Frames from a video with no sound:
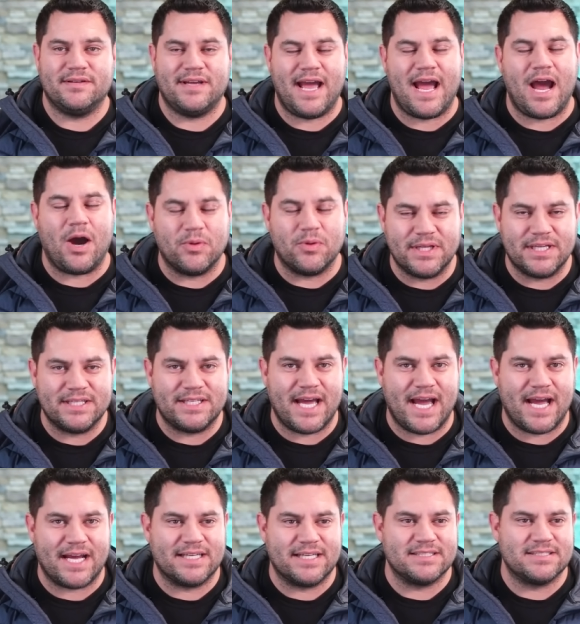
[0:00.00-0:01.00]
how the
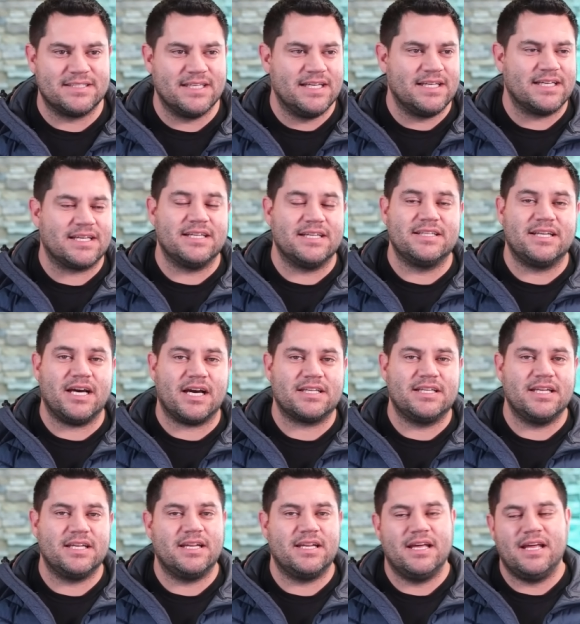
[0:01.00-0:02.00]
attack is
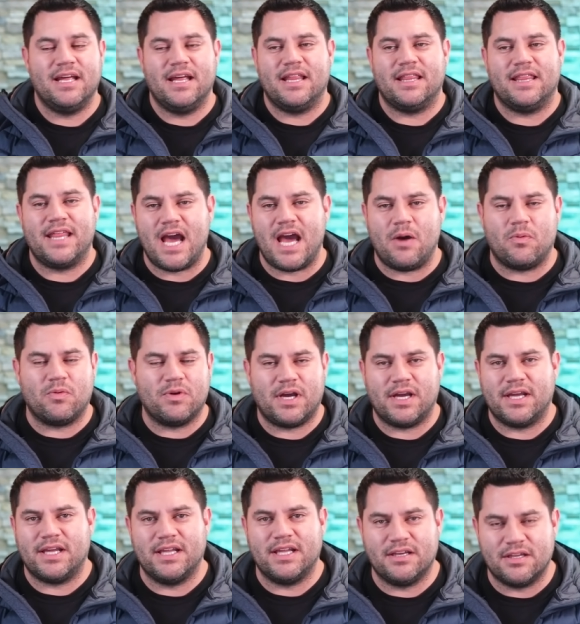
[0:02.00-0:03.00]
conducted, that we're
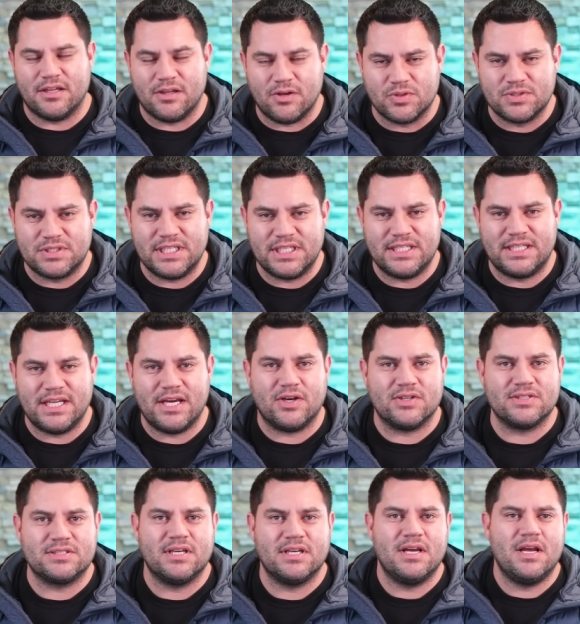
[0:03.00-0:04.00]
not gonna get into those
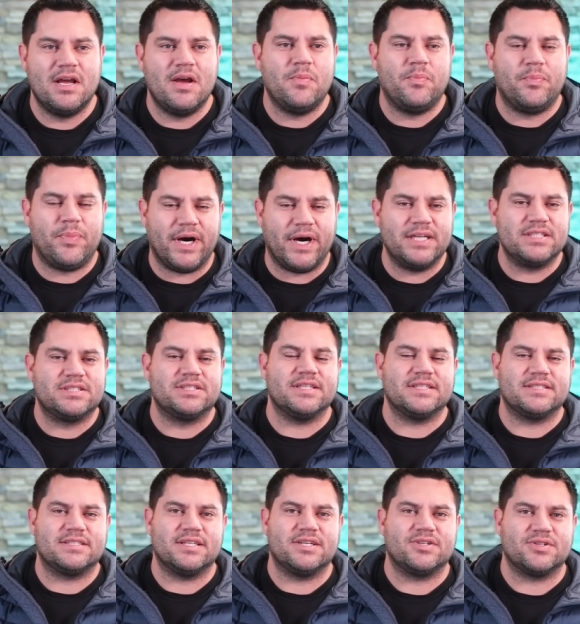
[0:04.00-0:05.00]
details, but
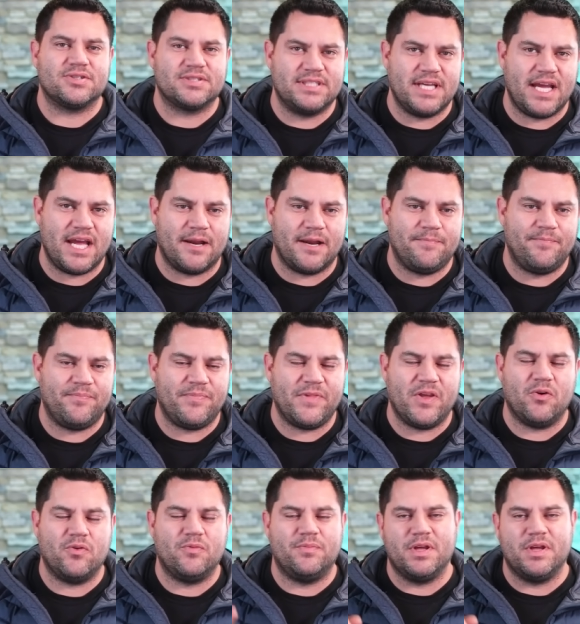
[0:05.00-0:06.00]
just understand
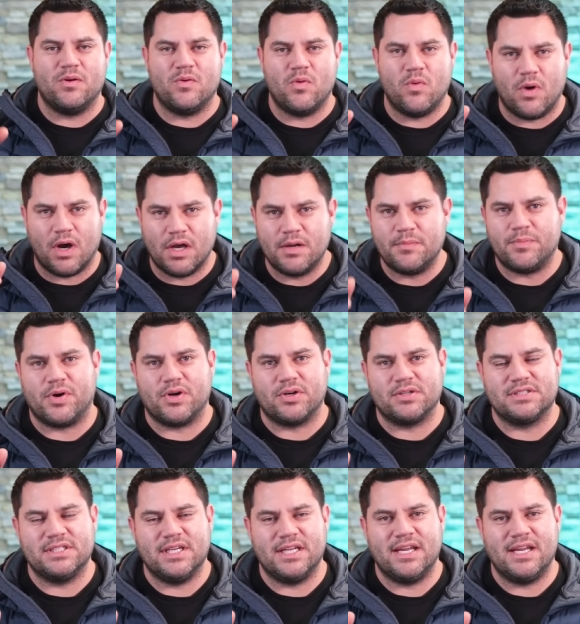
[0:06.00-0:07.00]
it would be one
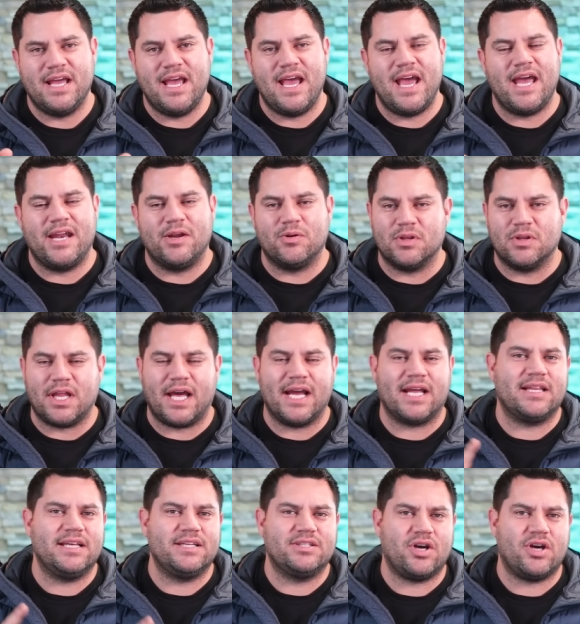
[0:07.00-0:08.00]
person and it would
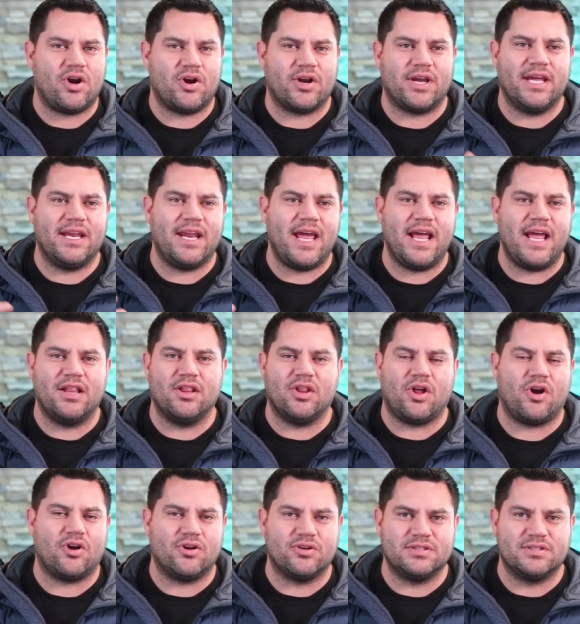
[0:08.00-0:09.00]
likely target a
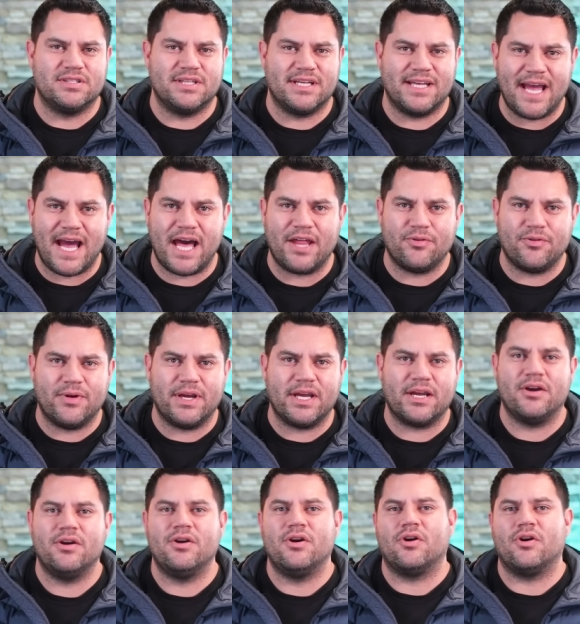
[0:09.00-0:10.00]
large
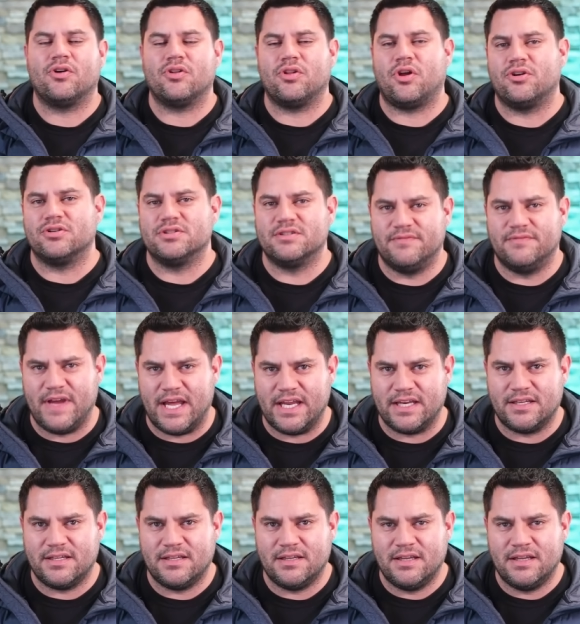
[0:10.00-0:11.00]
gathering or large
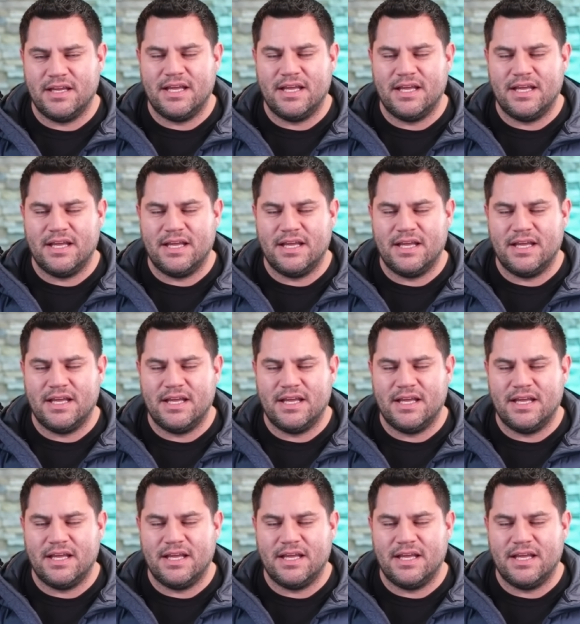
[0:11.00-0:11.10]
event.